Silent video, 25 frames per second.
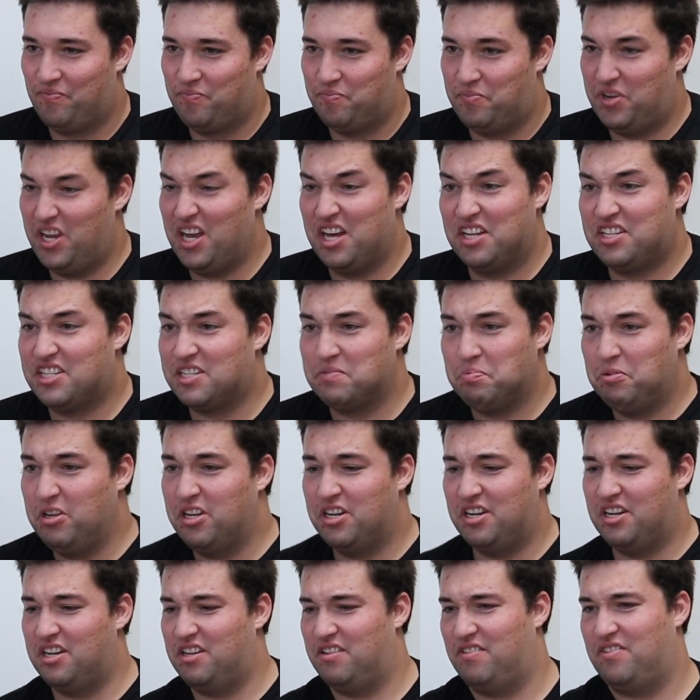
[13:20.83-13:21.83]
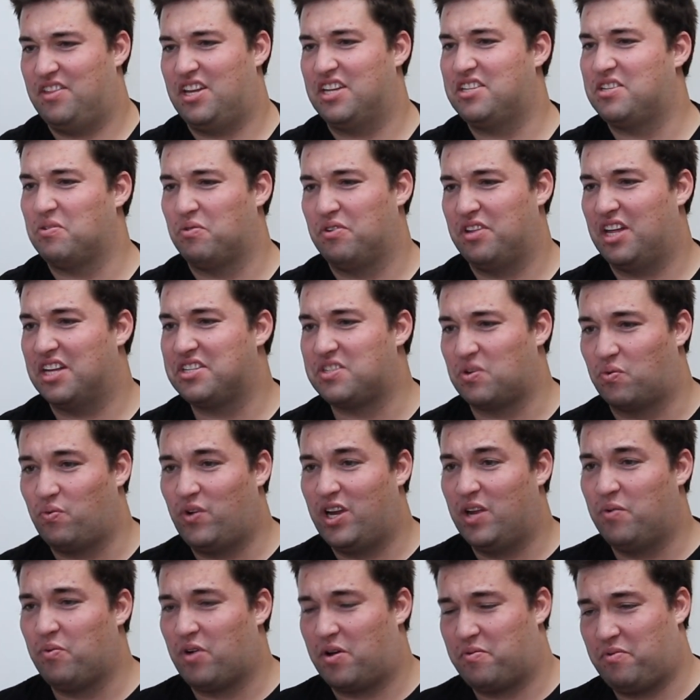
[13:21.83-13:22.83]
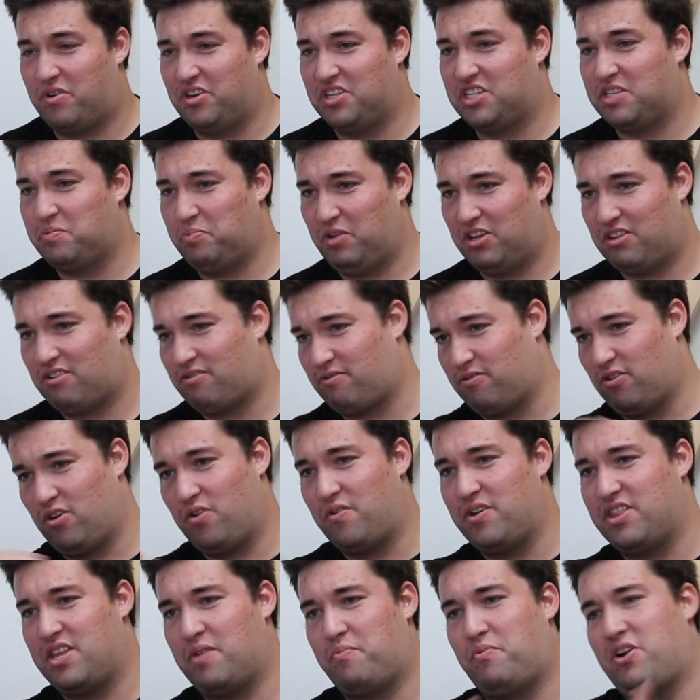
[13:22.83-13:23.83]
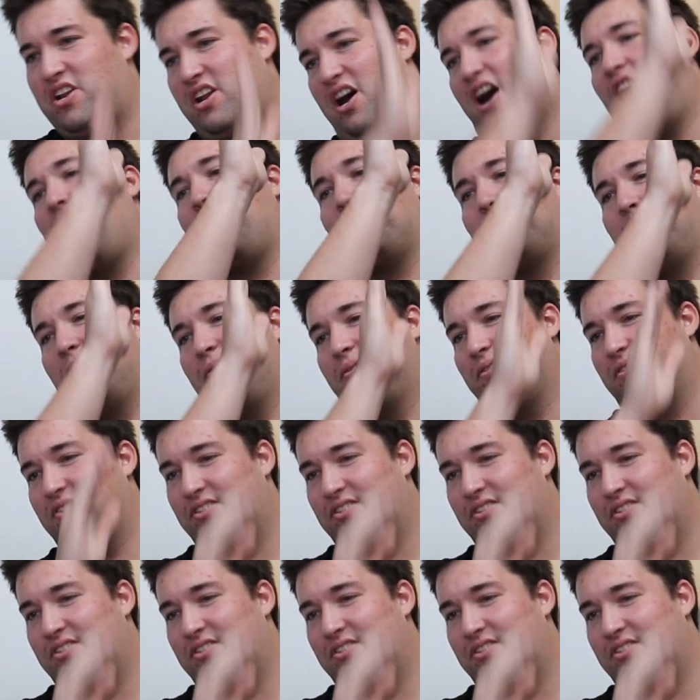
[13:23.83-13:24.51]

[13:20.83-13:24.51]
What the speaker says: But yeah, it's split. That's a weird one where it split through and then went up.